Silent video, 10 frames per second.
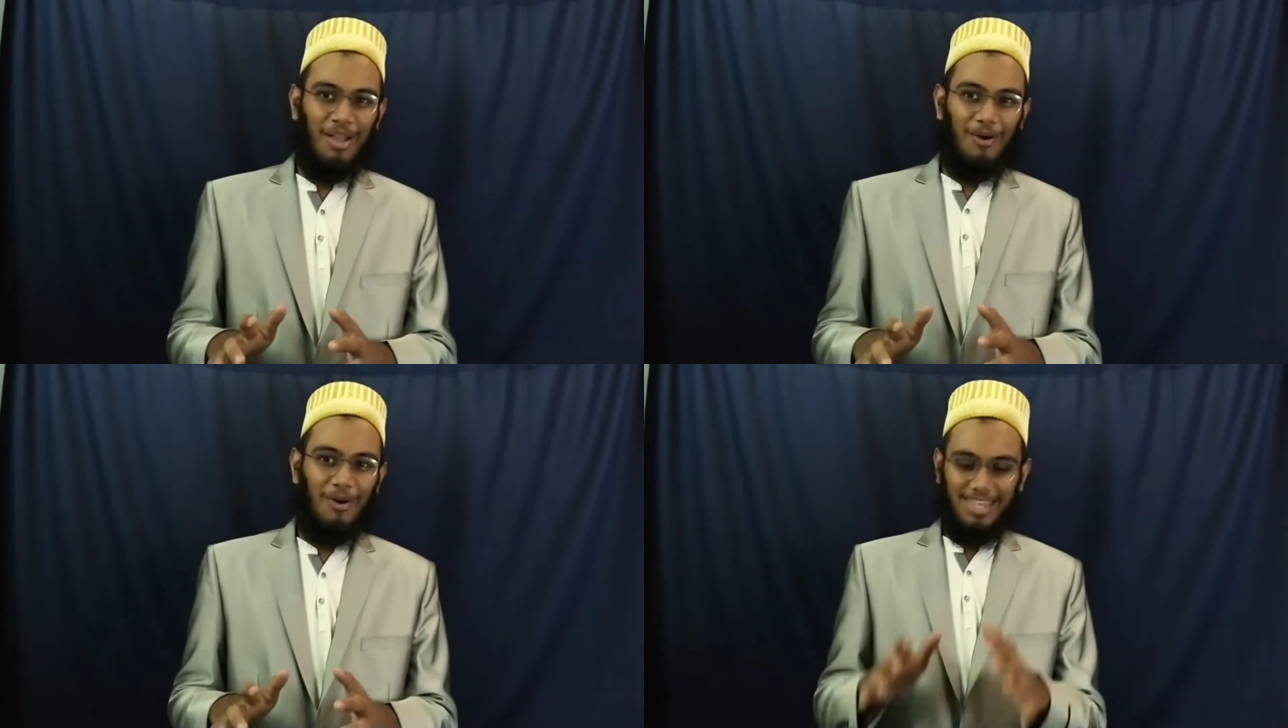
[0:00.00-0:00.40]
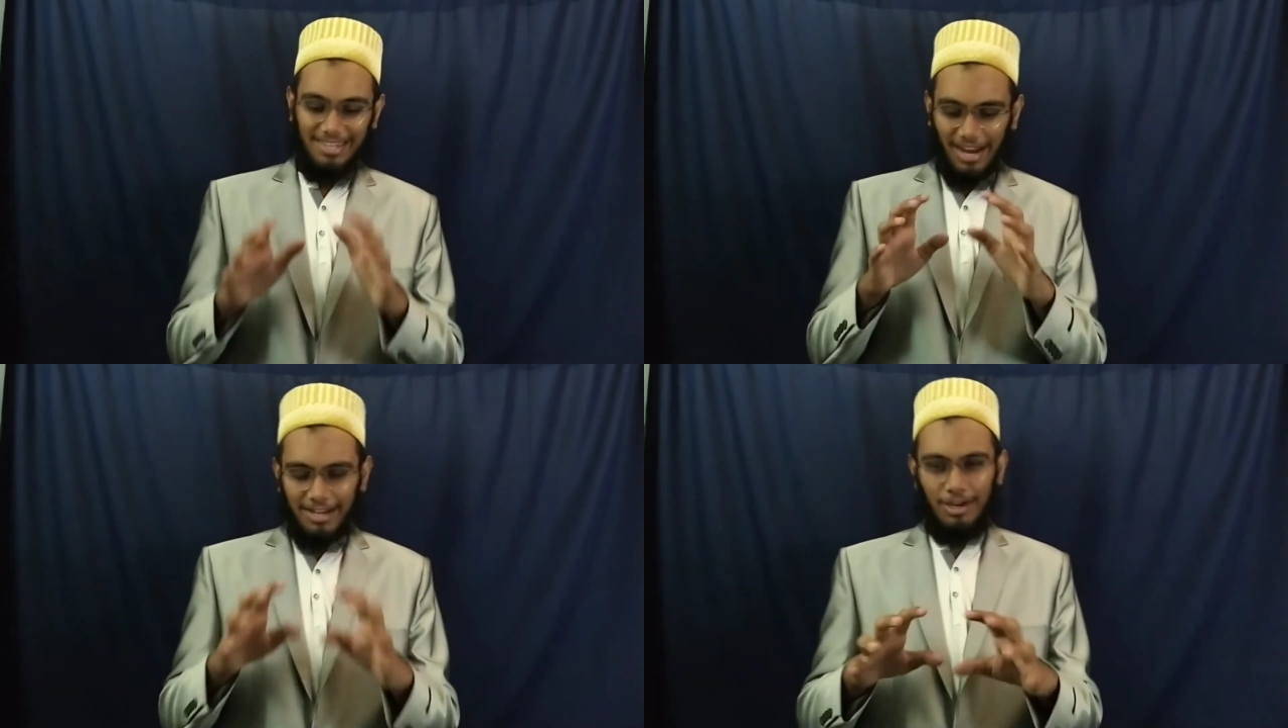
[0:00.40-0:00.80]
Okay,
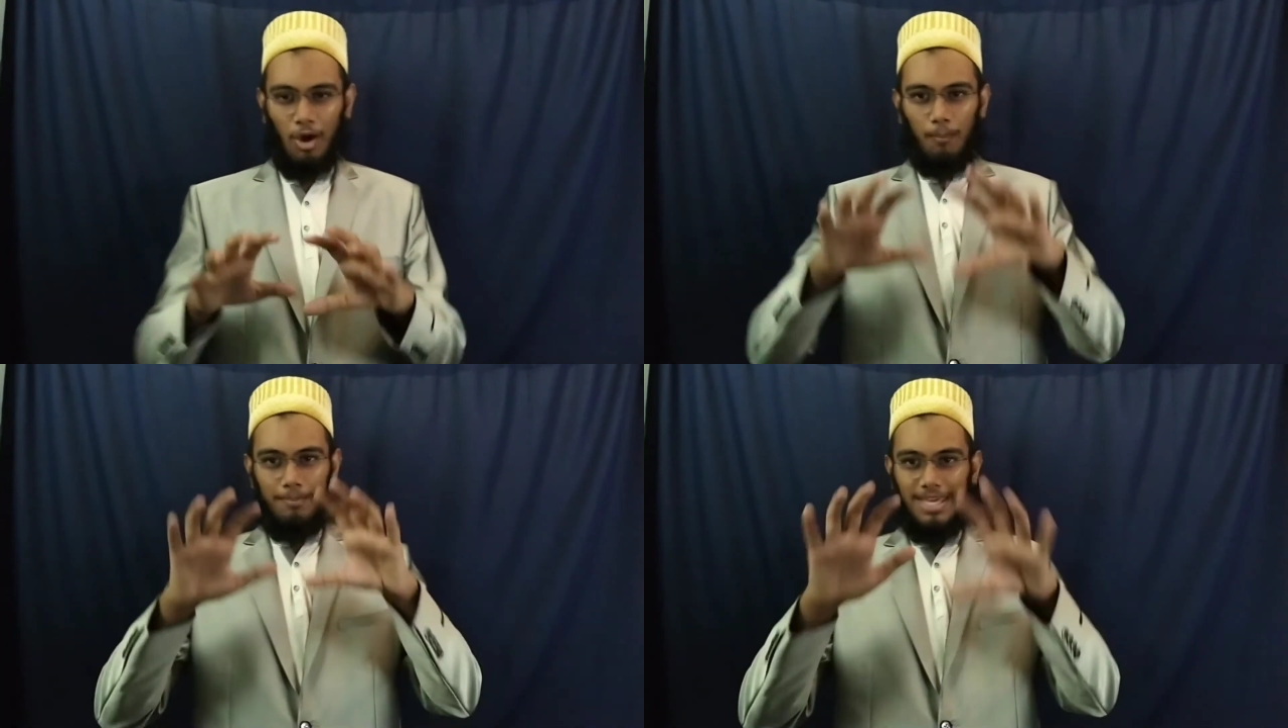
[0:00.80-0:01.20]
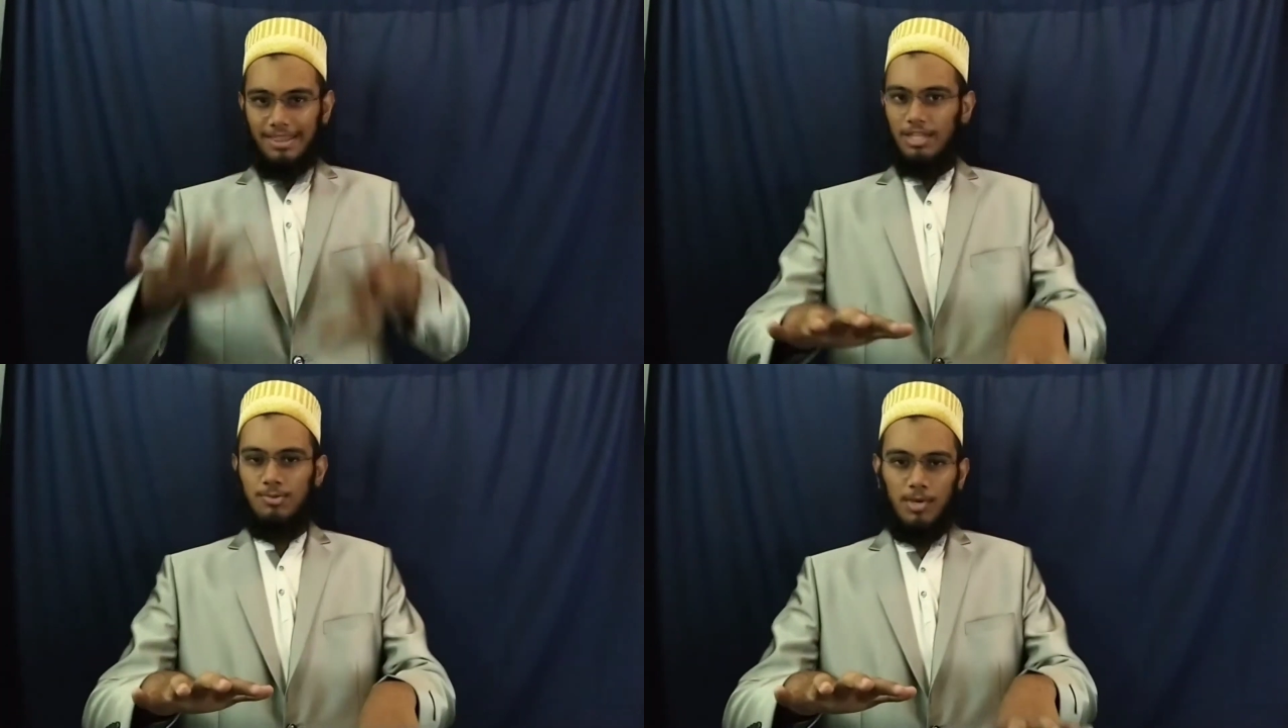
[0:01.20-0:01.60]
right now be
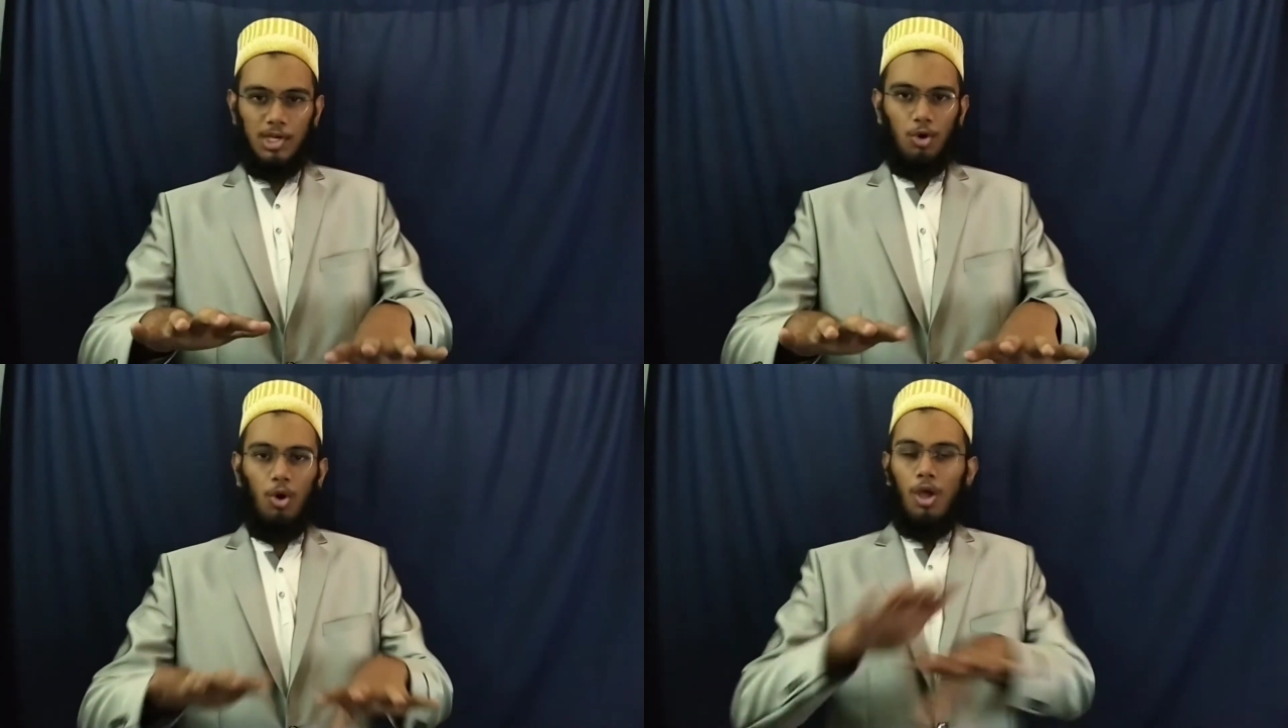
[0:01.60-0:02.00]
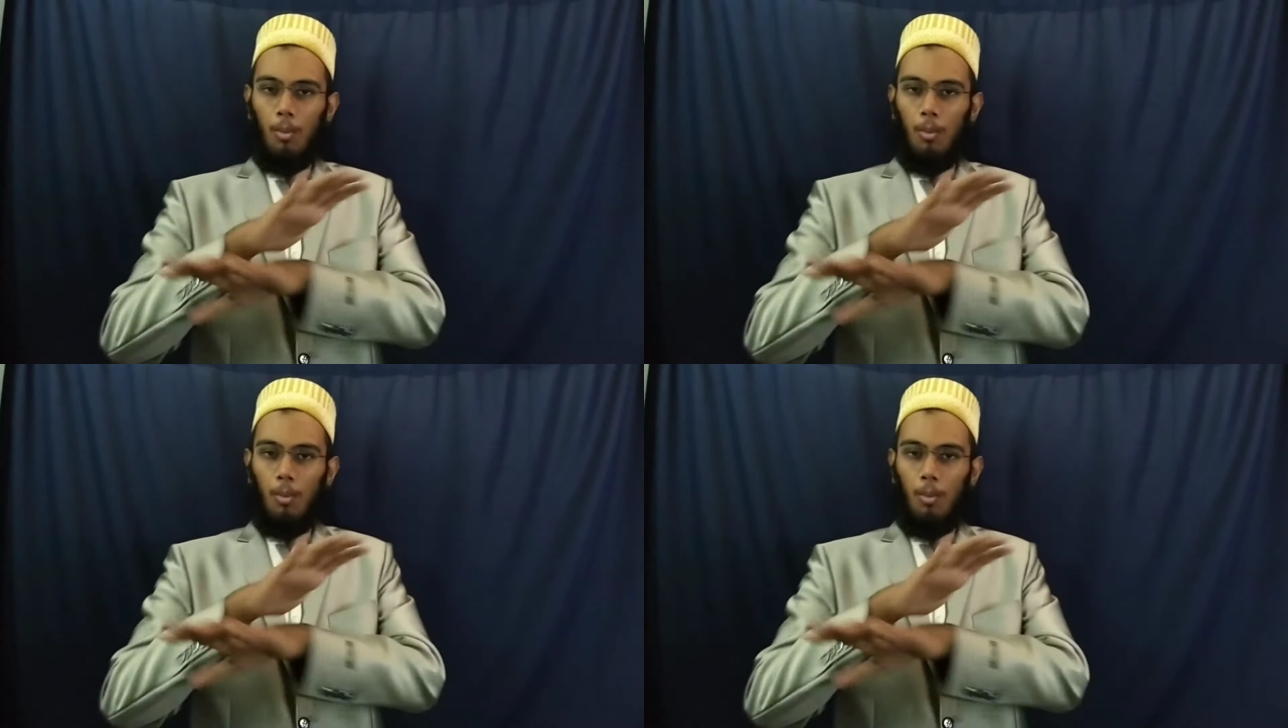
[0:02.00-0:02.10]
in this video,